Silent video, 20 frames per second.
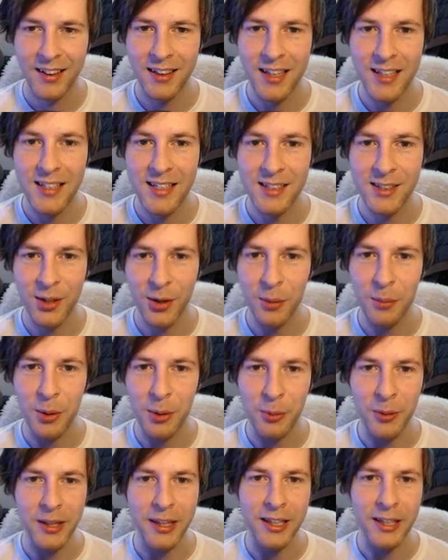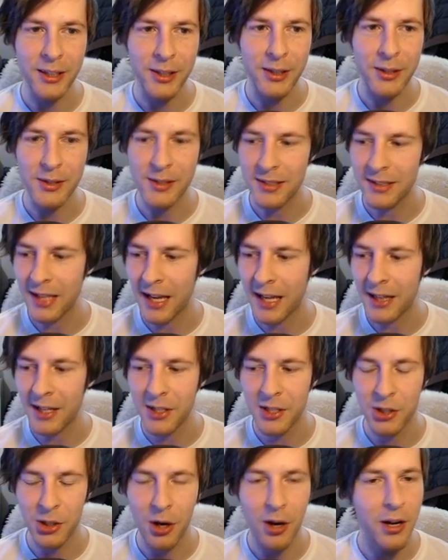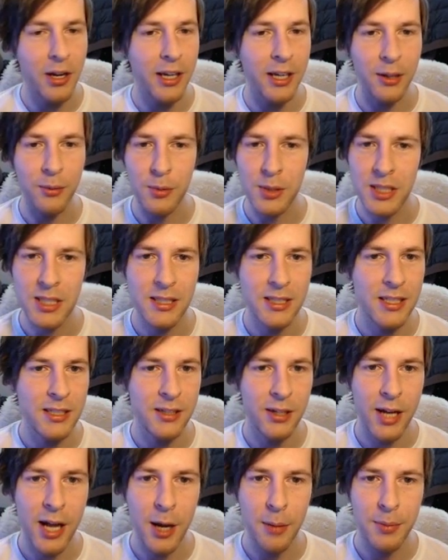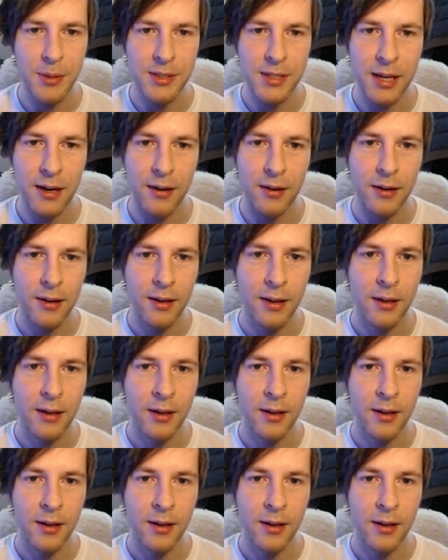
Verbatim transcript: This is going to be really close, and they're drawing, which is just going to help us out.